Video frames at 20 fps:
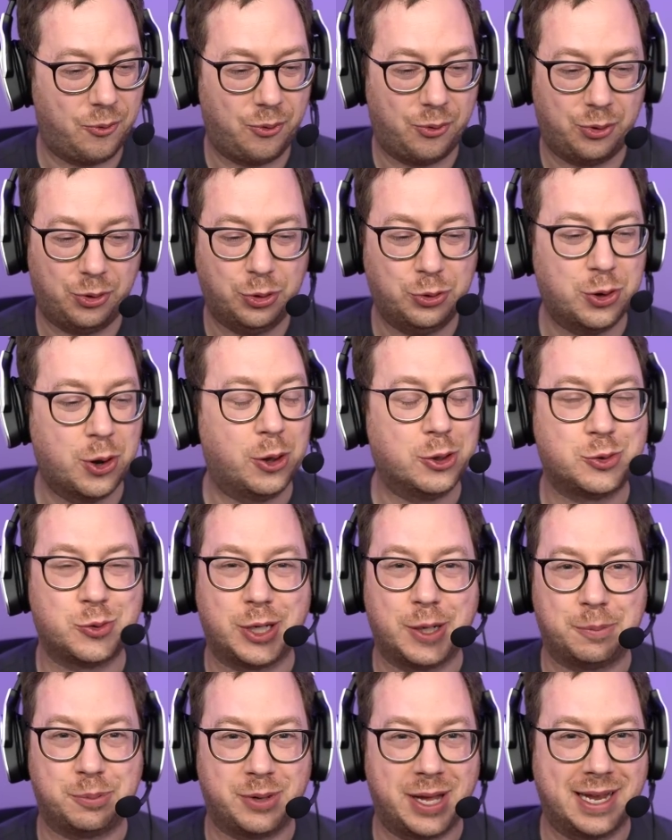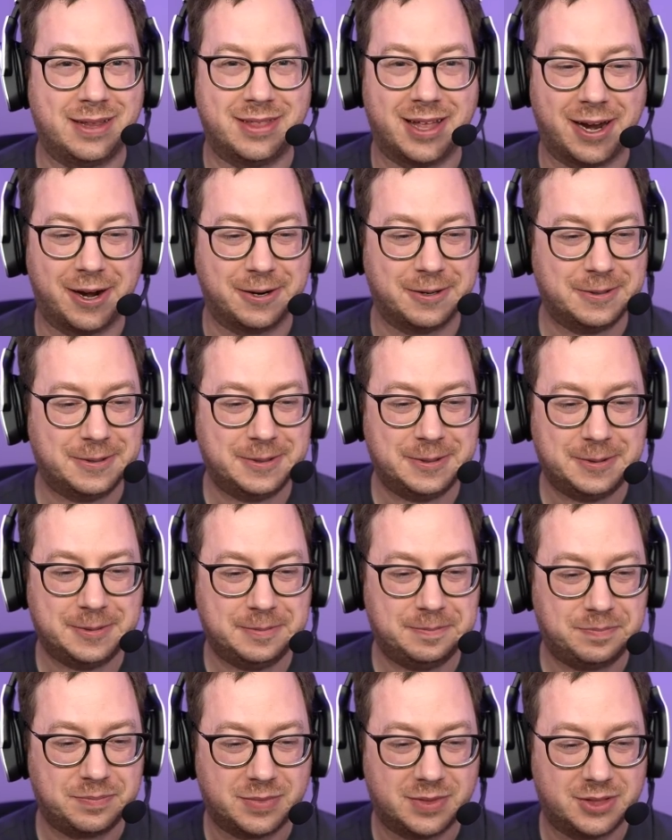Who knows what he played there?
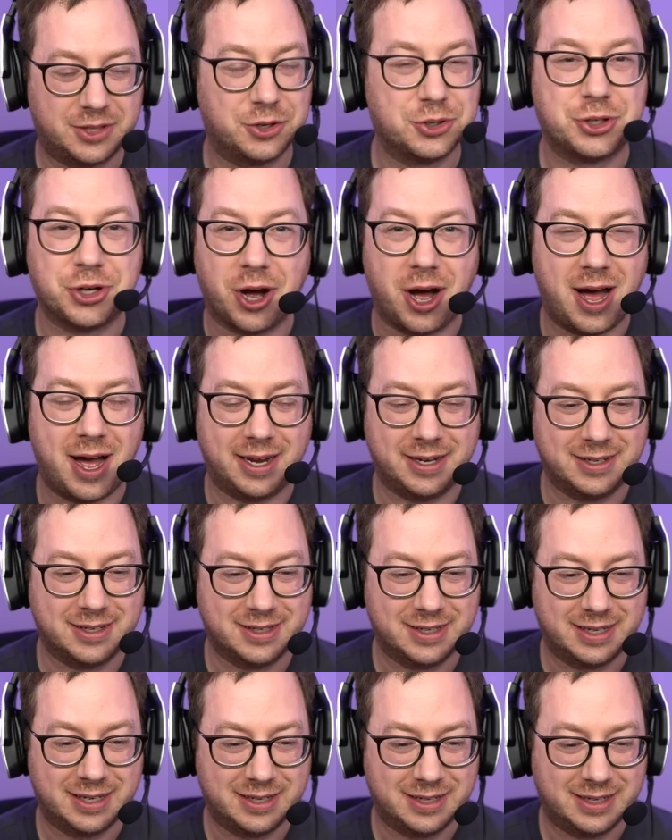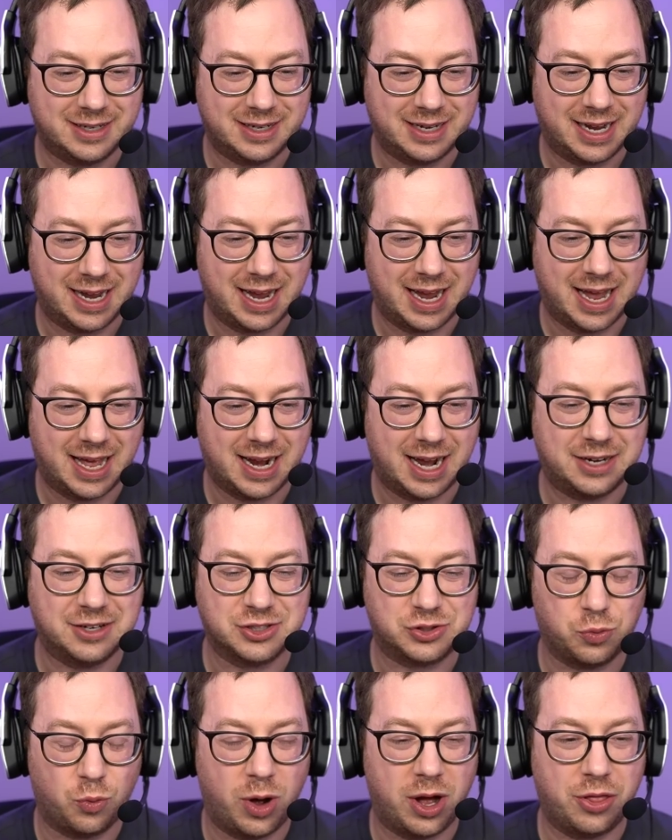They're gone, and I
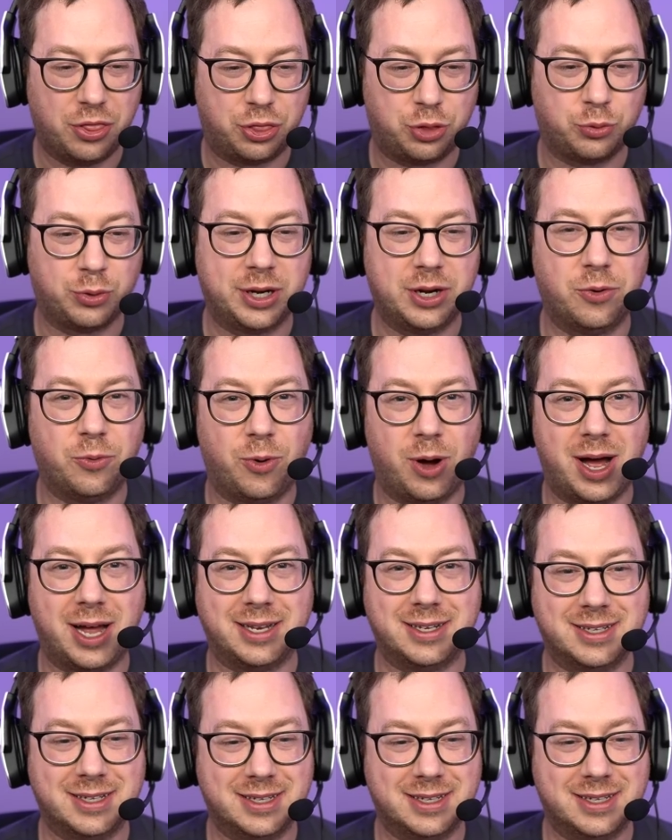just won three to one.